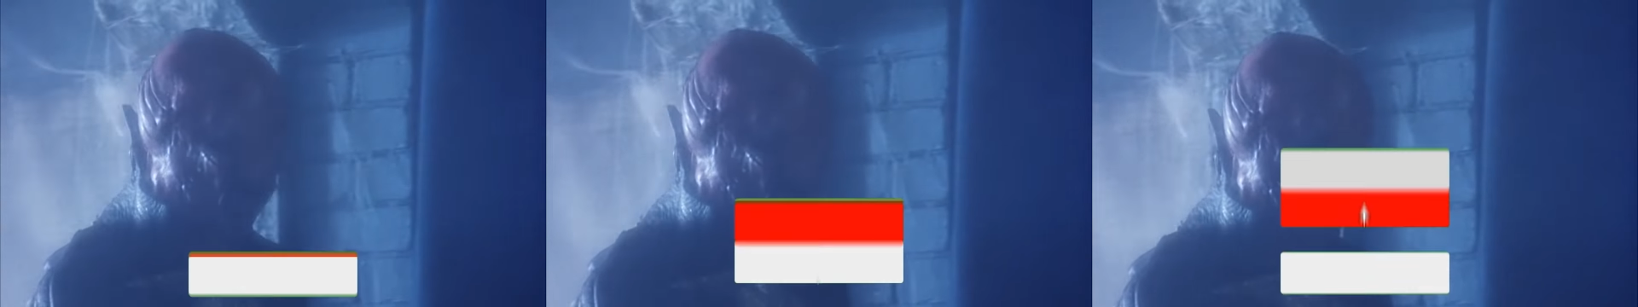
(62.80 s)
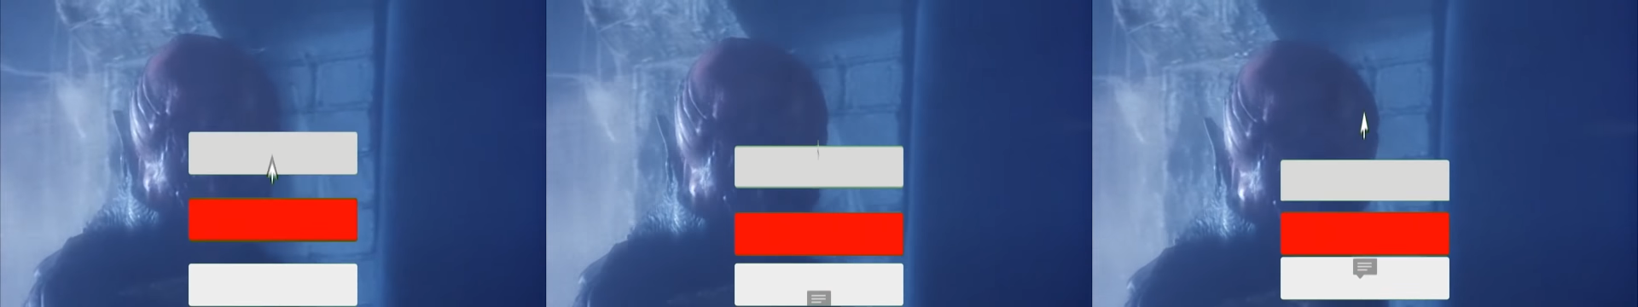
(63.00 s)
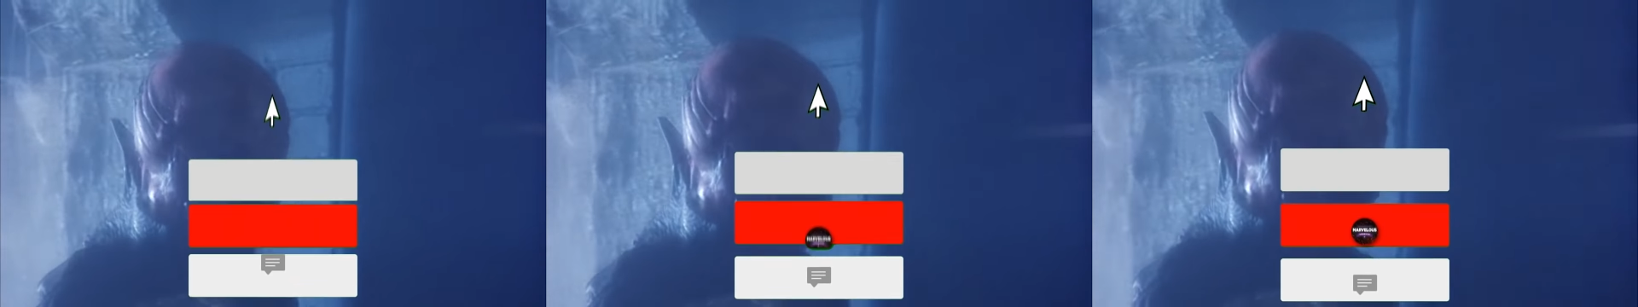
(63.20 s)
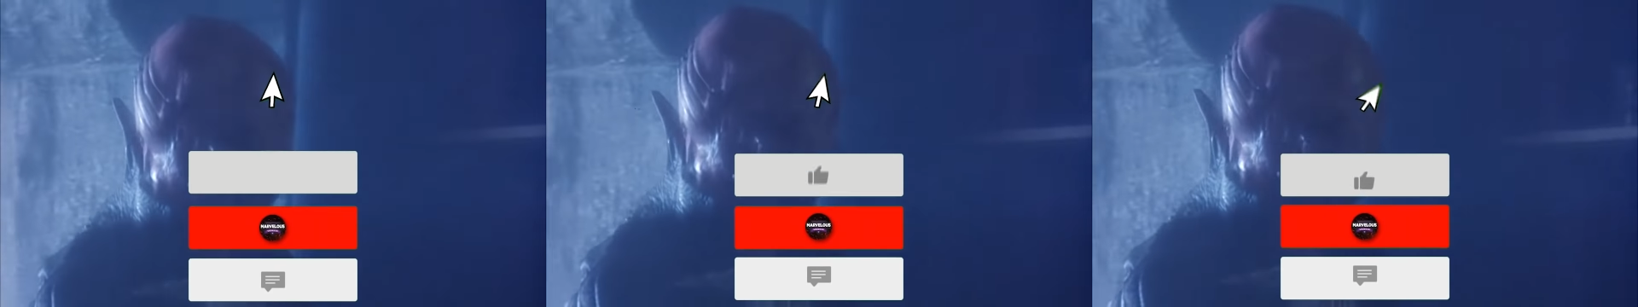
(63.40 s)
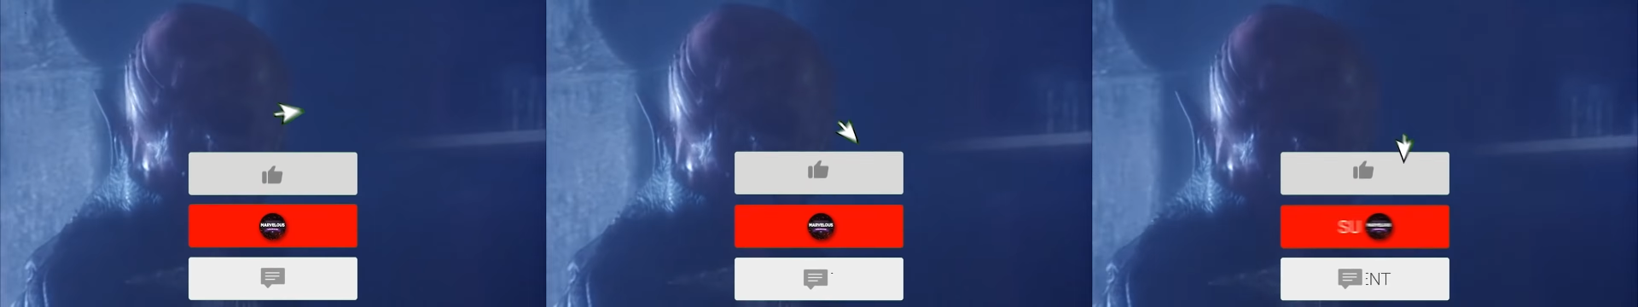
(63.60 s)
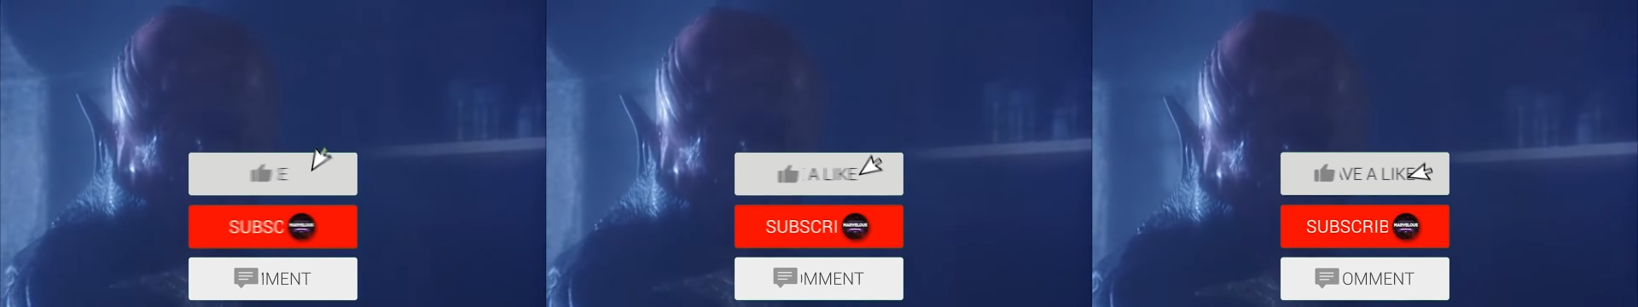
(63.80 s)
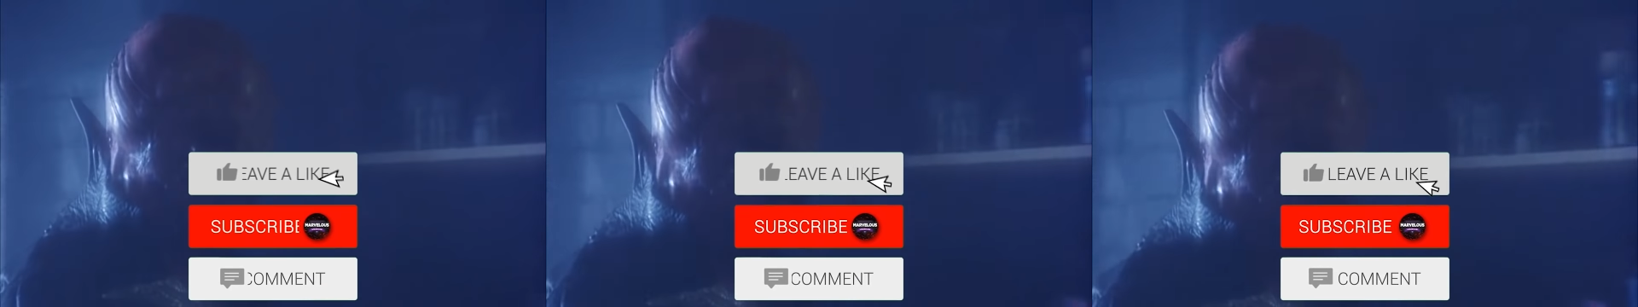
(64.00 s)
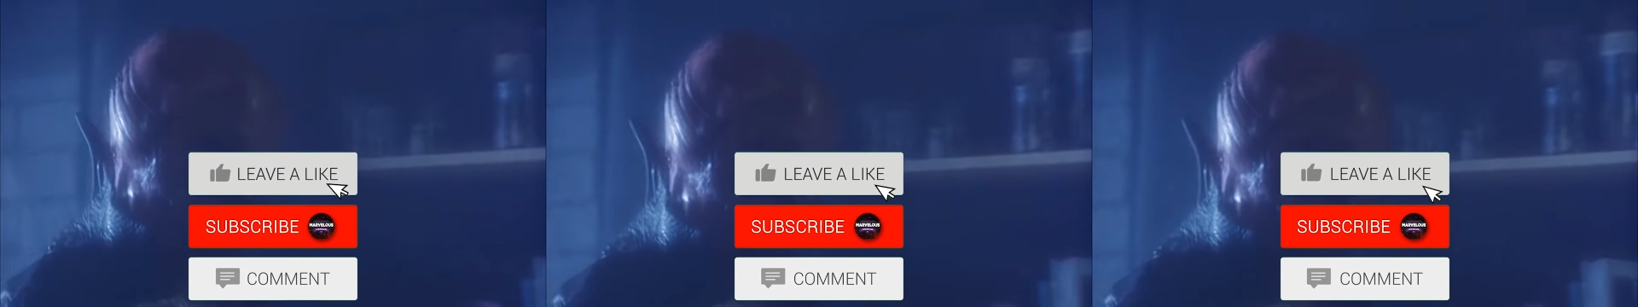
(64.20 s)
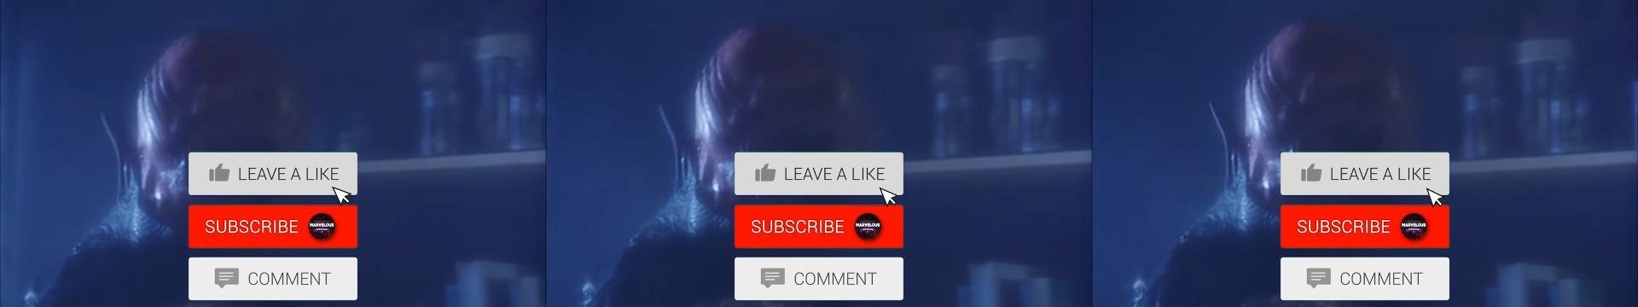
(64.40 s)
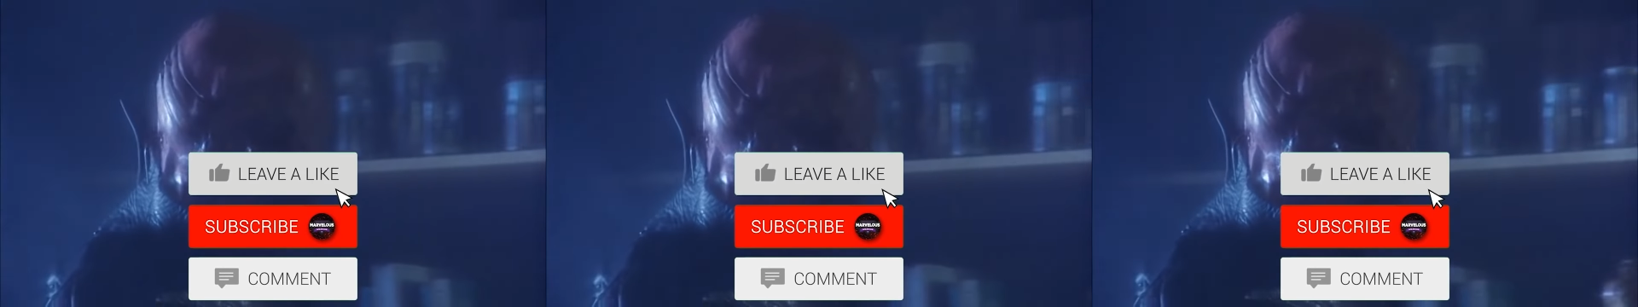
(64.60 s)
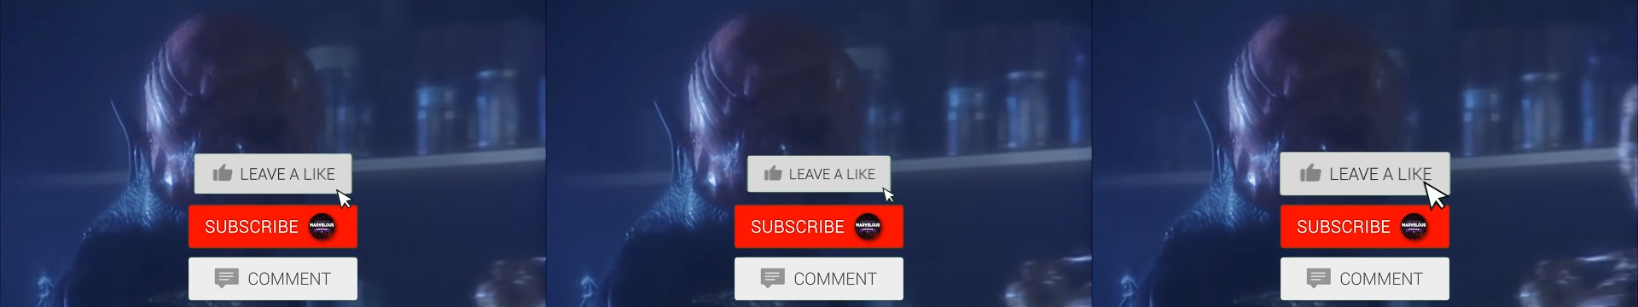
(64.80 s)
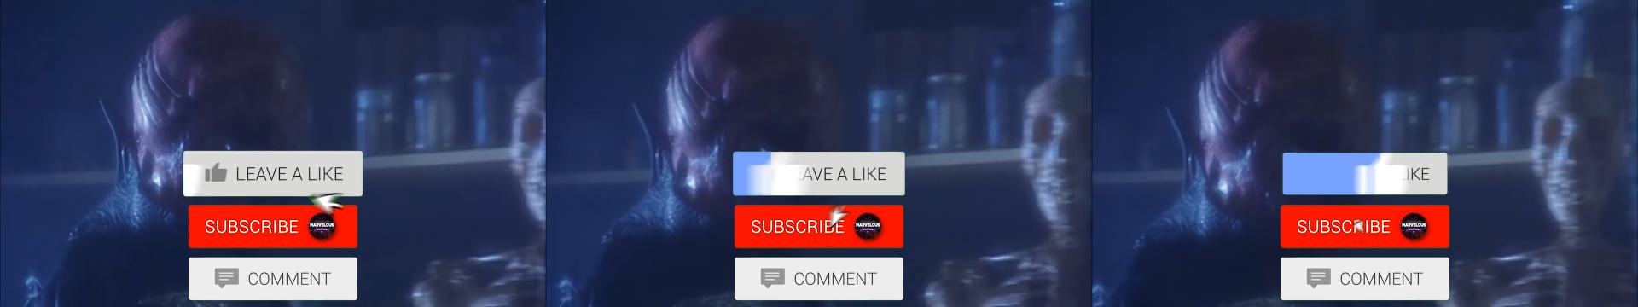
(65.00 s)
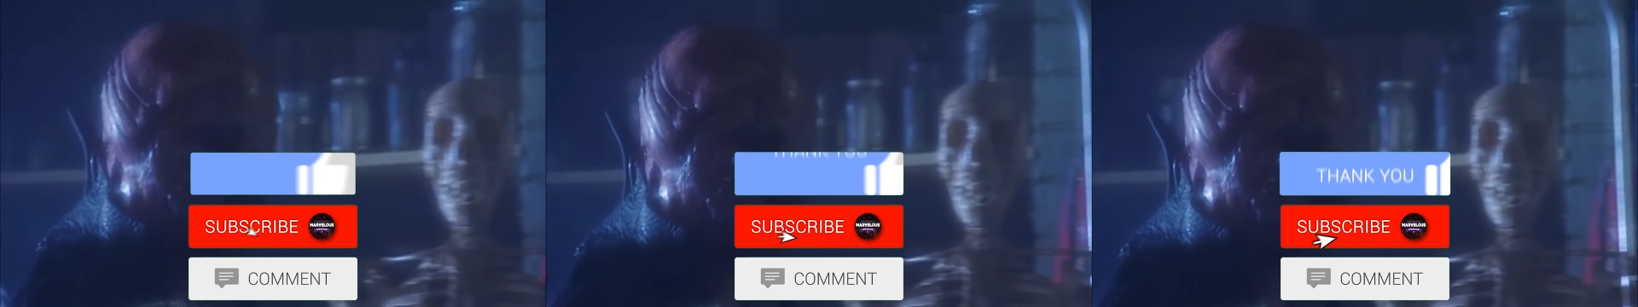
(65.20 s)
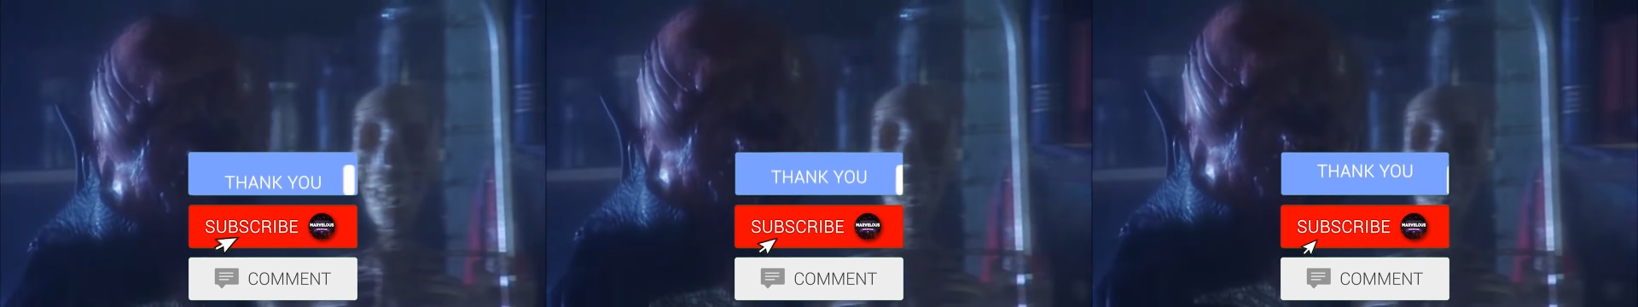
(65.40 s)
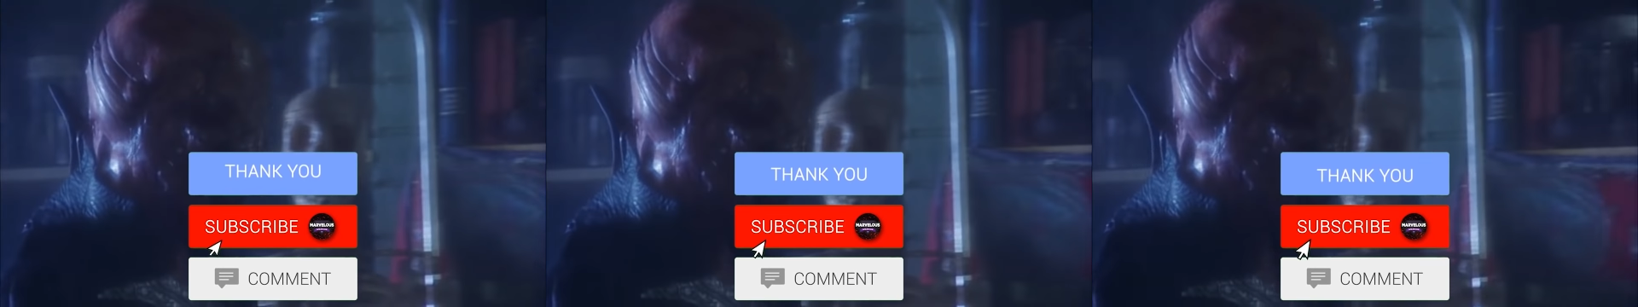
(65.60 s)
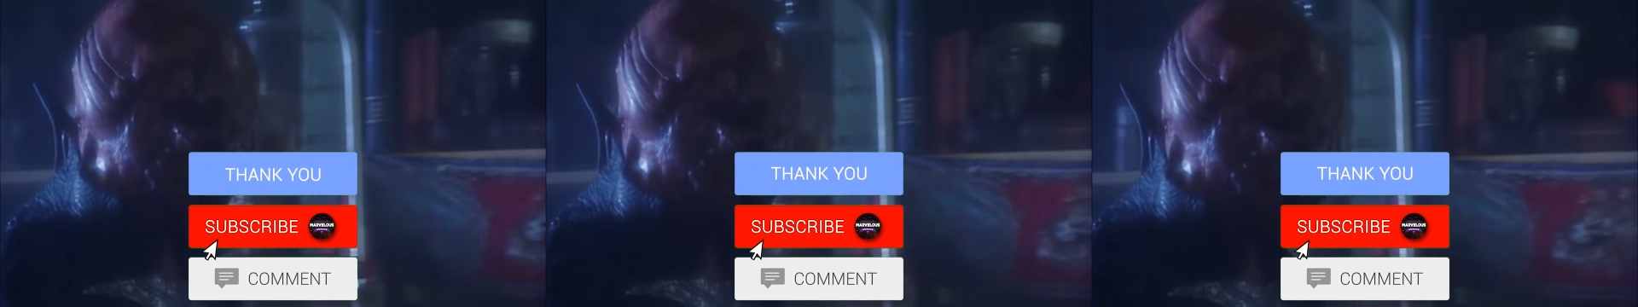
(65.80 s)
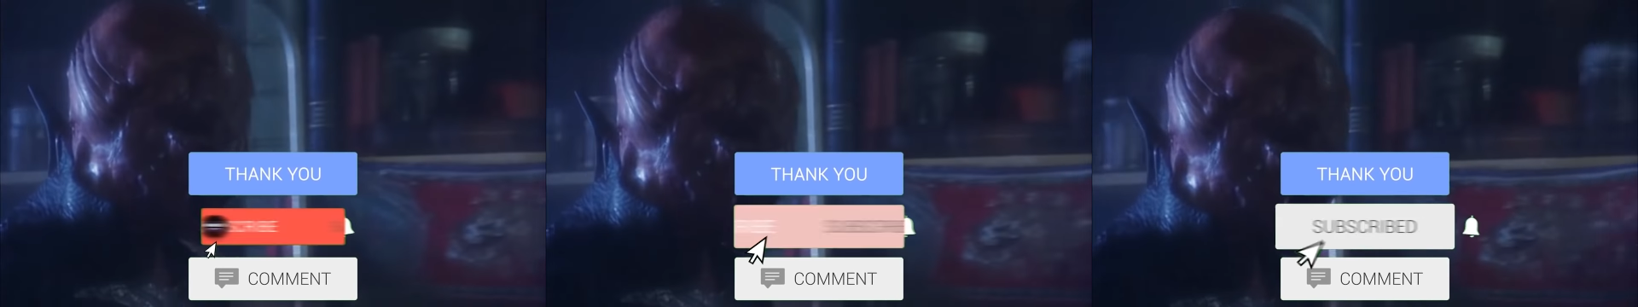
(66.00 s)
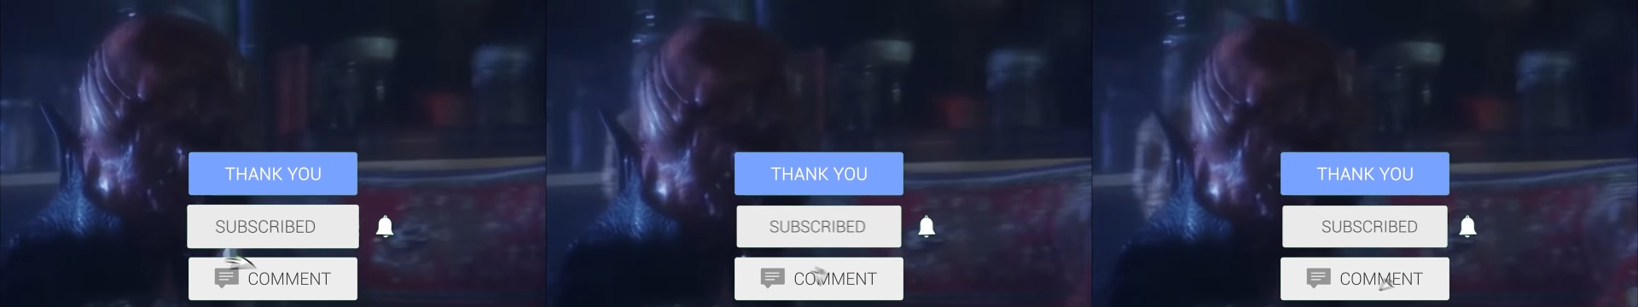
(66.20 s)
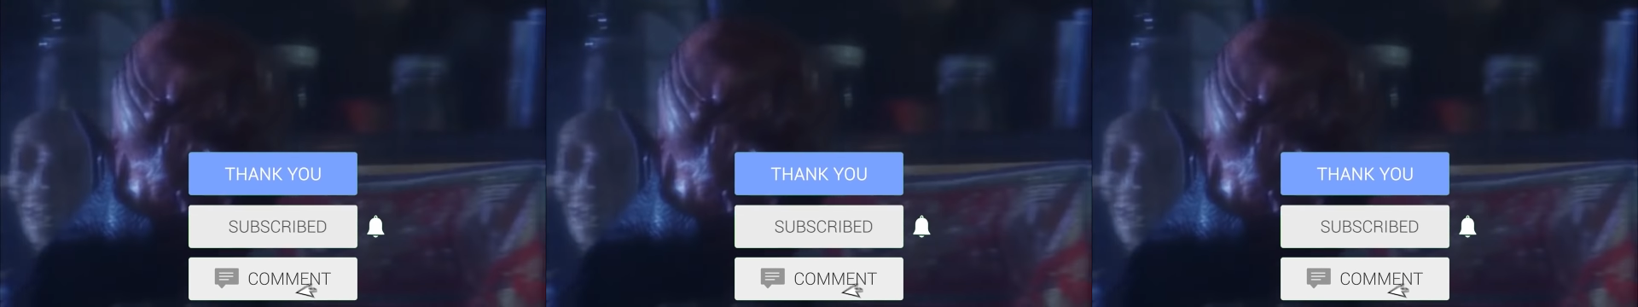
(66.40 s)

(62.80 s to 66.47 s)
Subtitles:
No face is visible, so there are no lips to read.